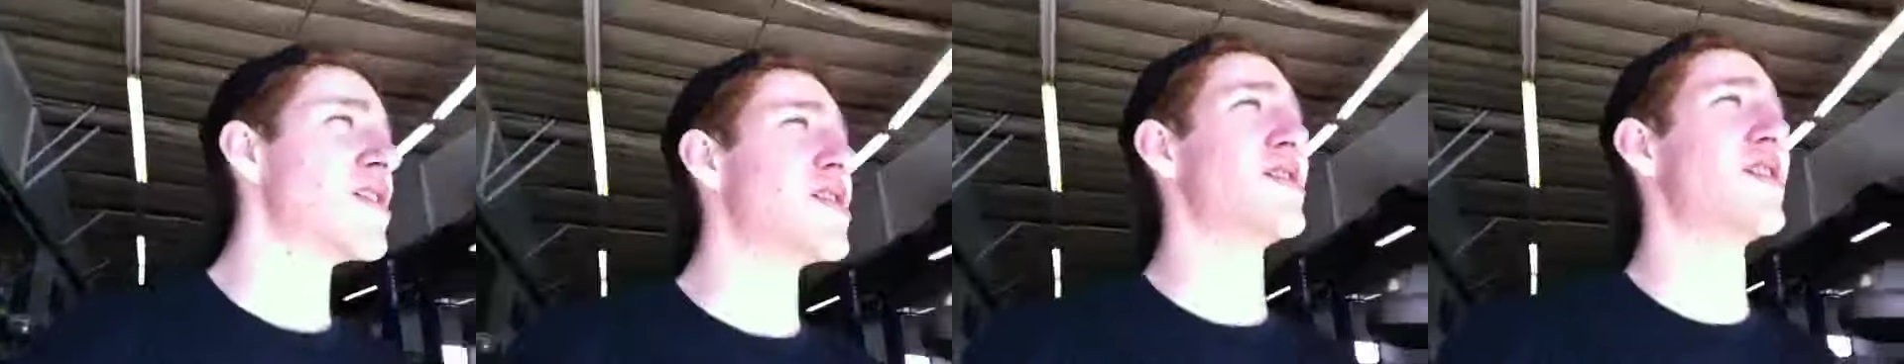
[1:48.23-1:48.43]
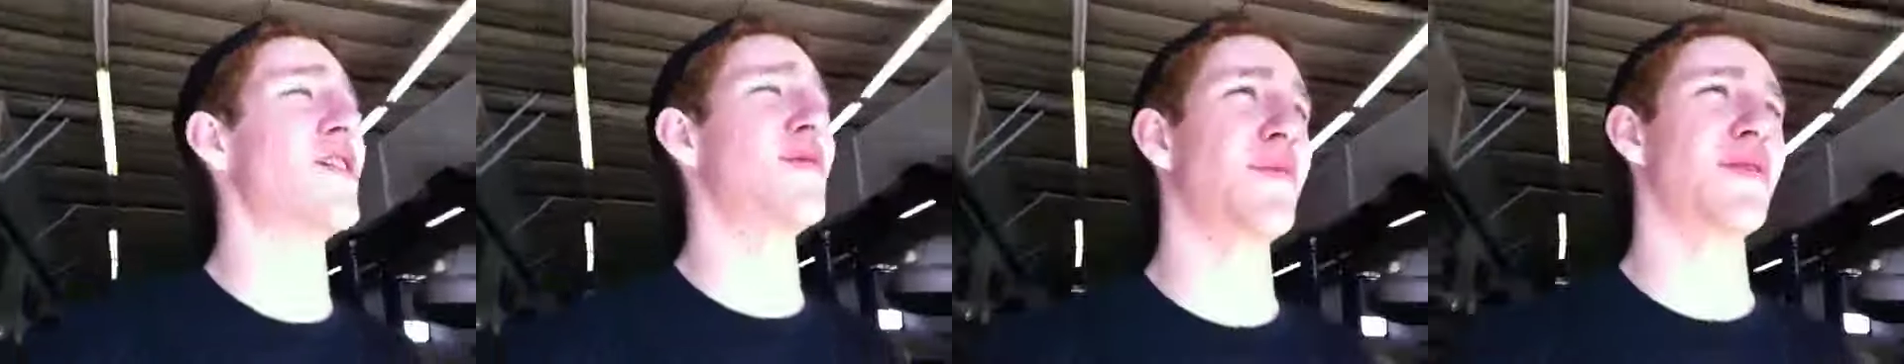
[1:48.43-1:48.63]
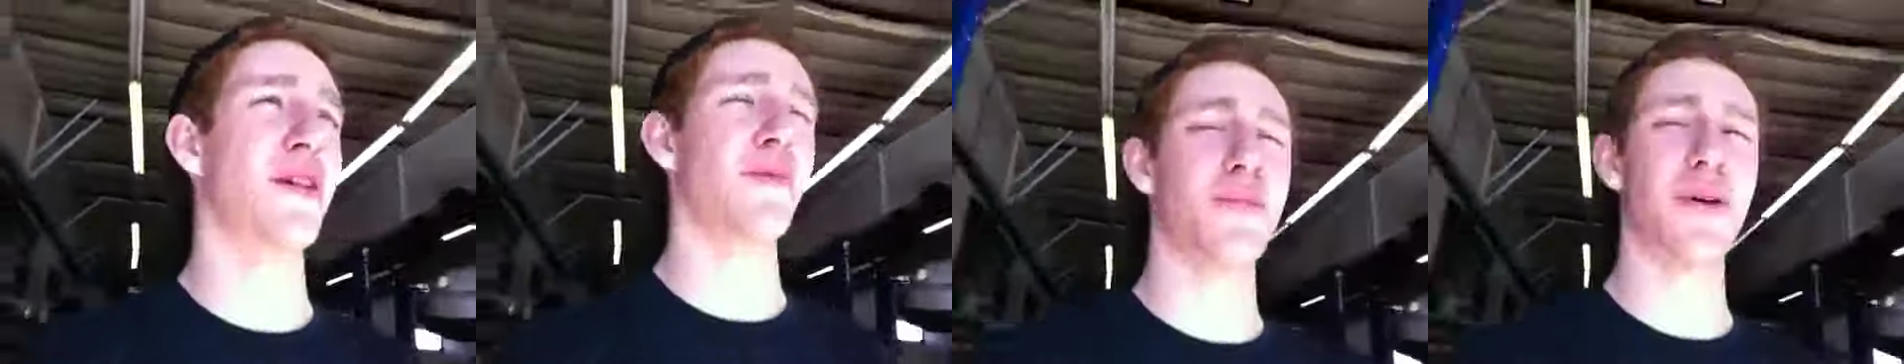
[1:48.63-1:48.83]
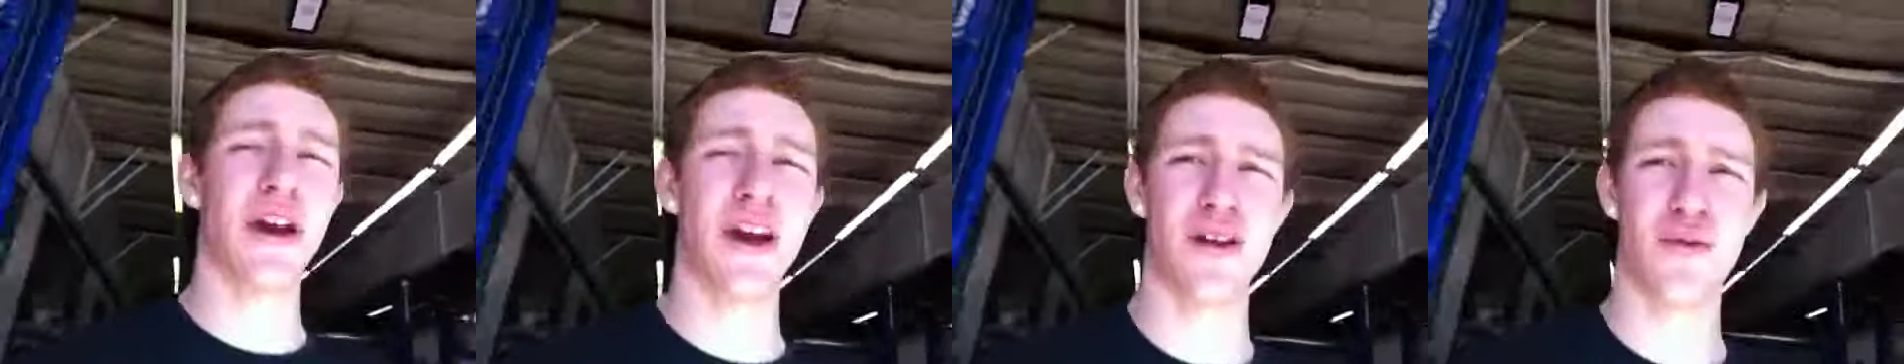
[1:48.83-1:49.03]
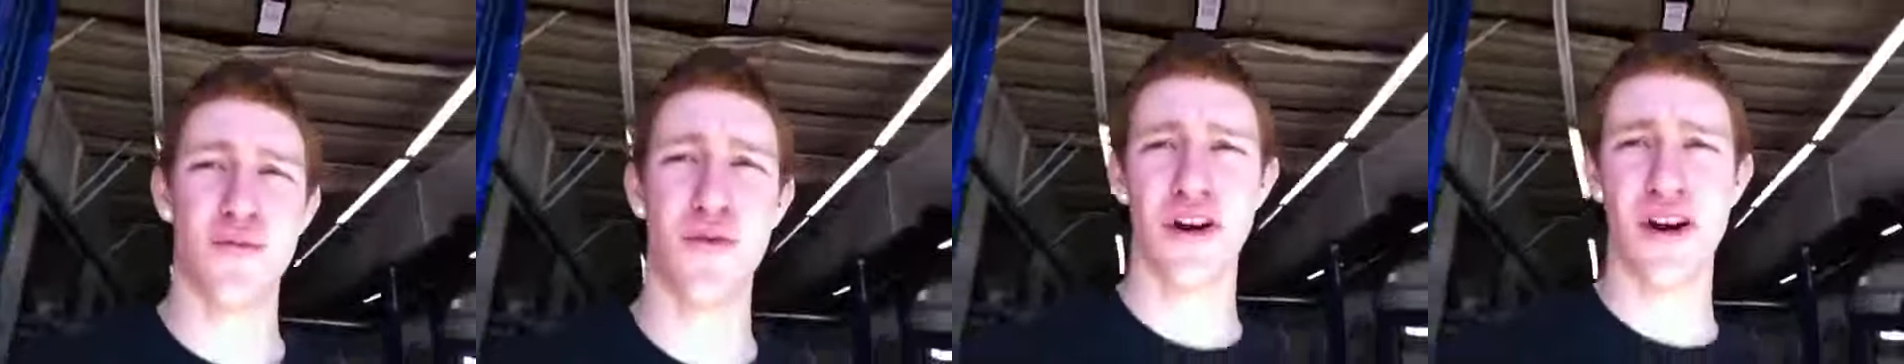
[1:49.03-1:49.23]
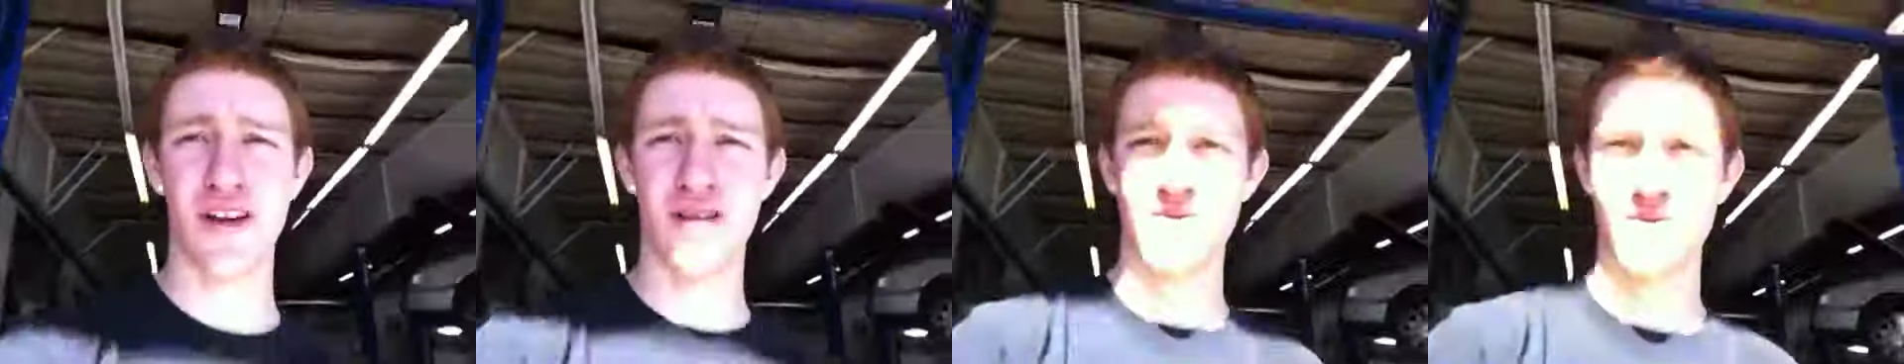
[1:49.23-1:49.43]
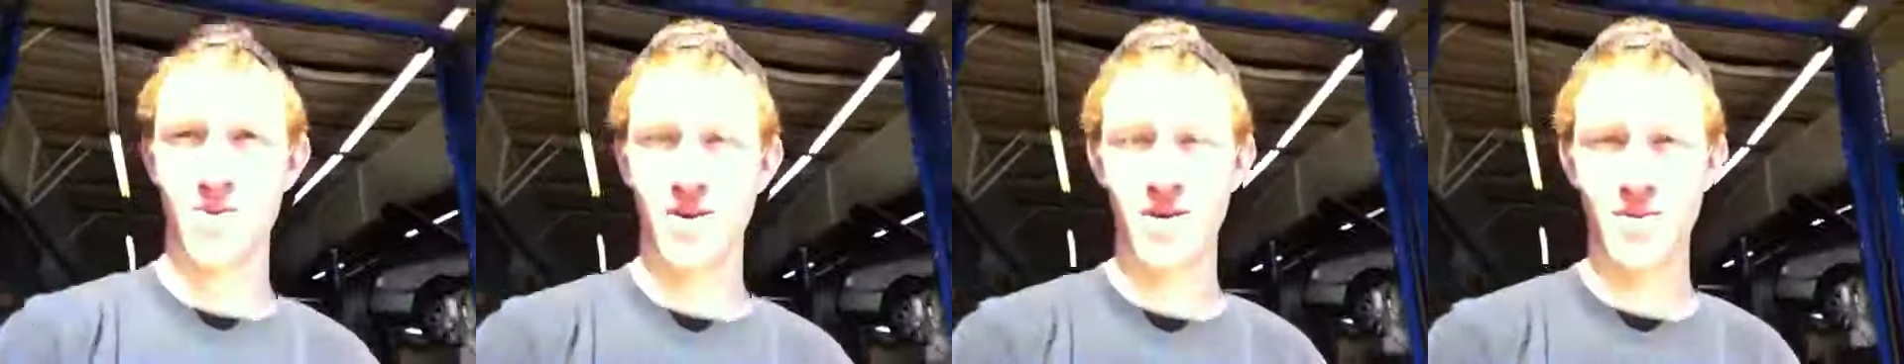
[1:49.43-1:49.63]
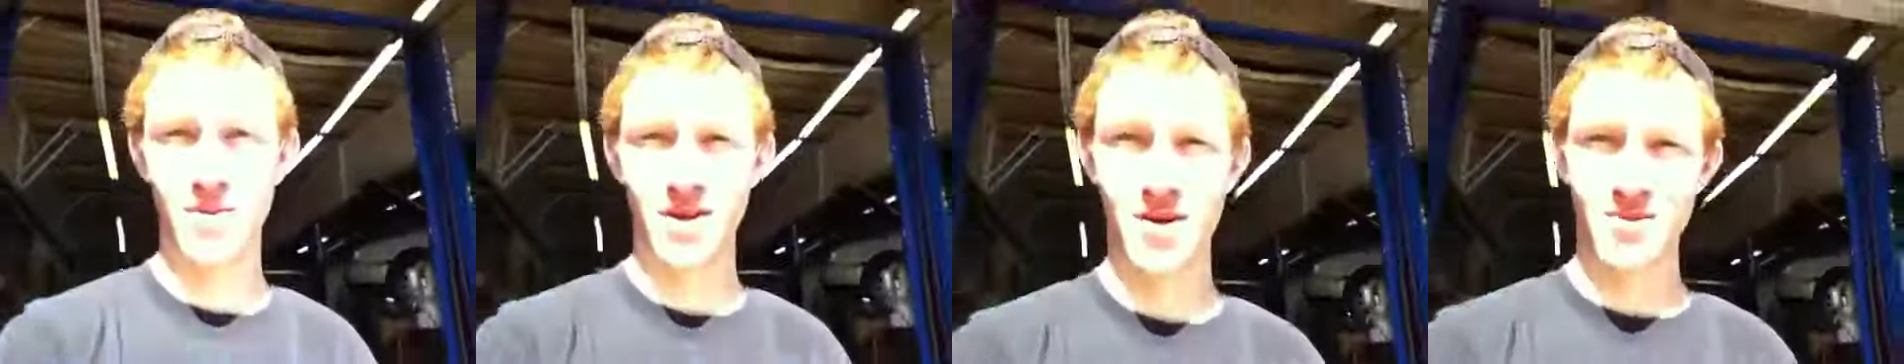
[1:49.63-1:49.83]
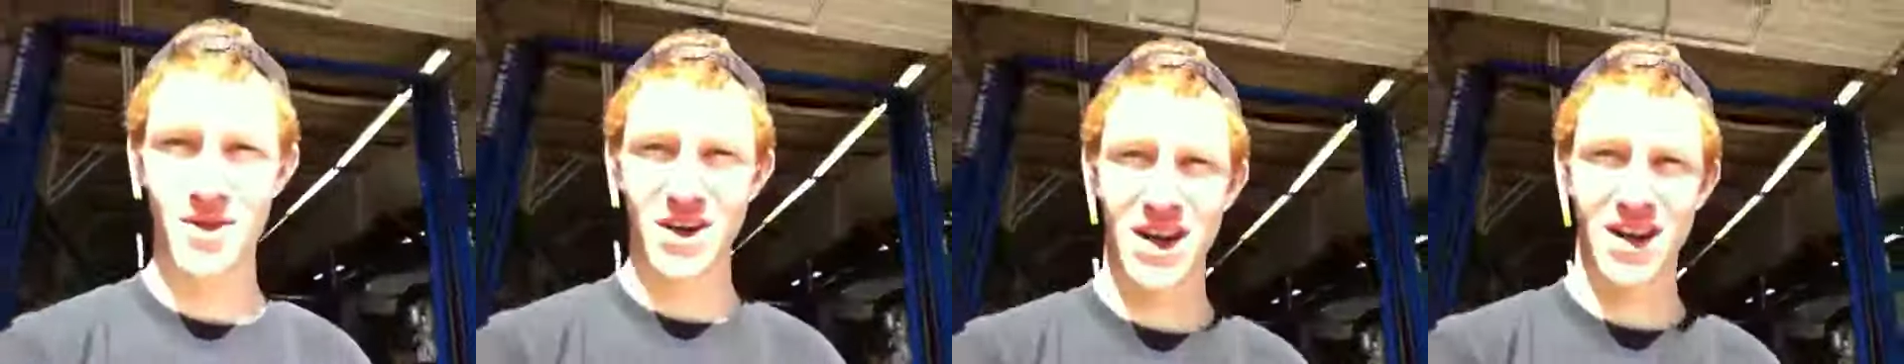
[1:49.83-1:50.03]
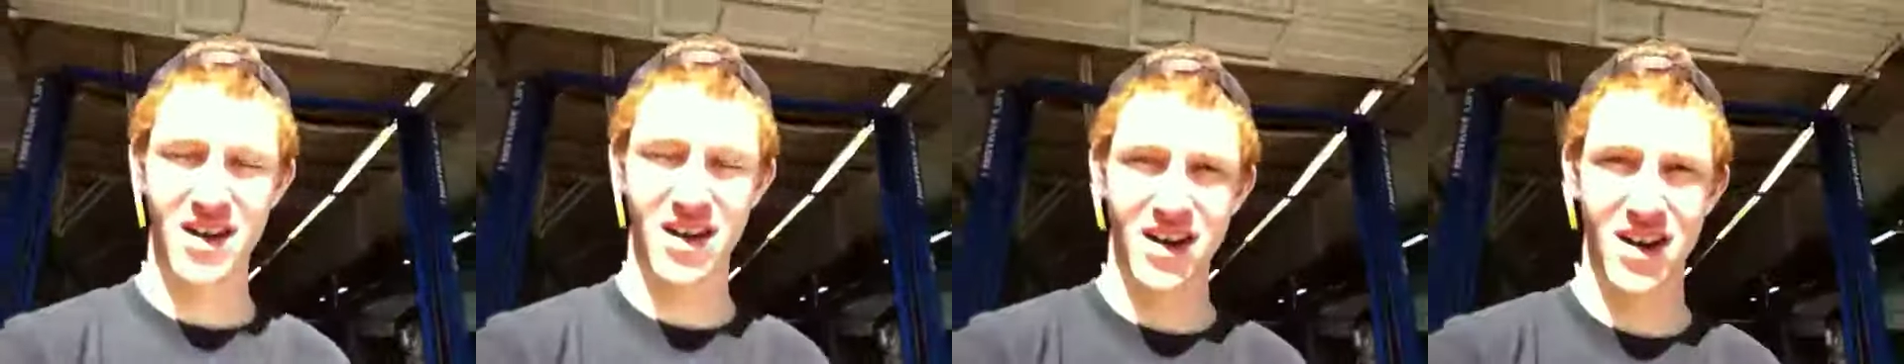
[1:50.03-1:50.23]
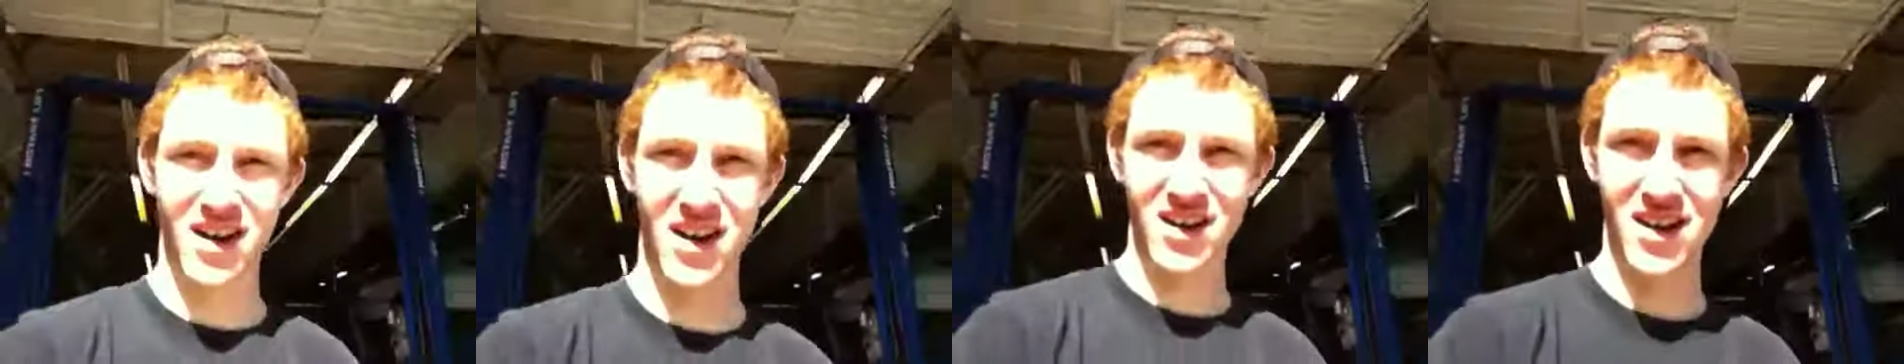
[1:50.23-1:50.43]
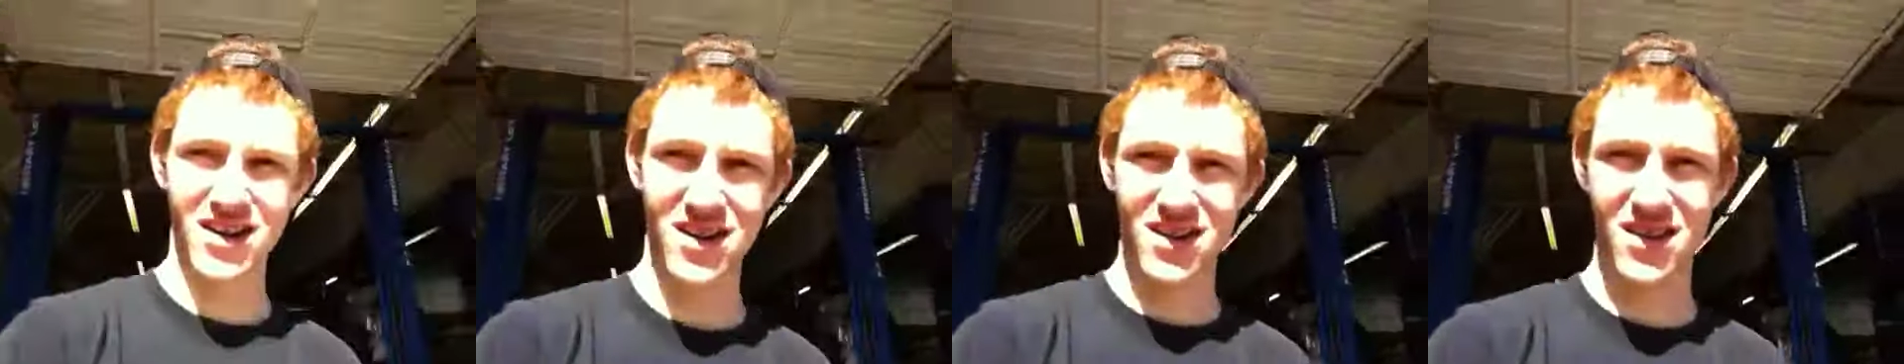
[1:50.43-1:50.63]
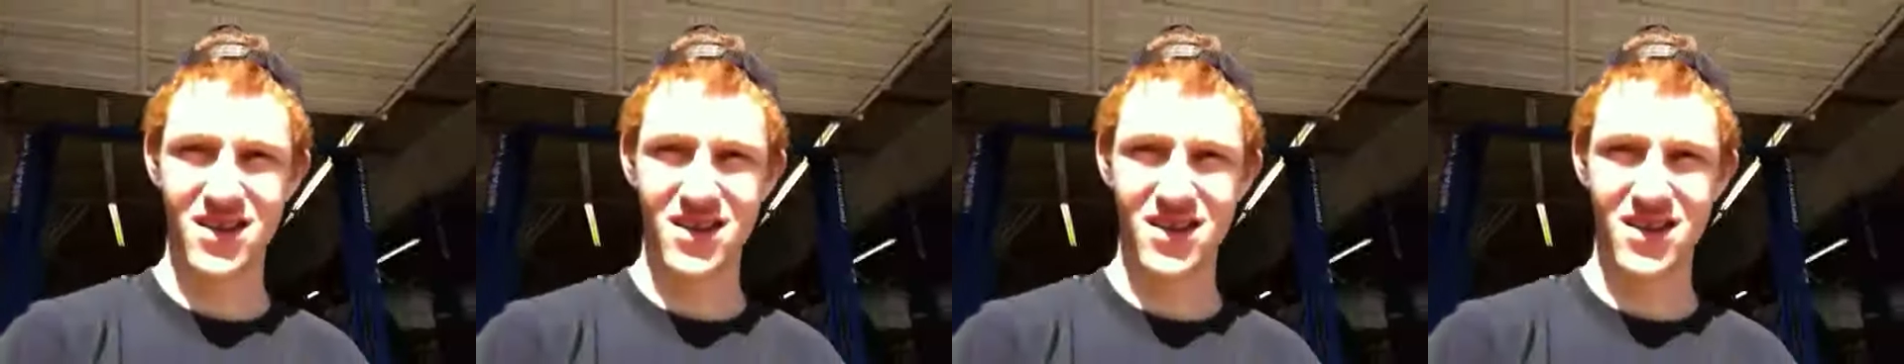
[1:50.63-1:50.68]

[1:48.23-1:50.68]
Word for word: So I'm gonna paint them white and put them on my car.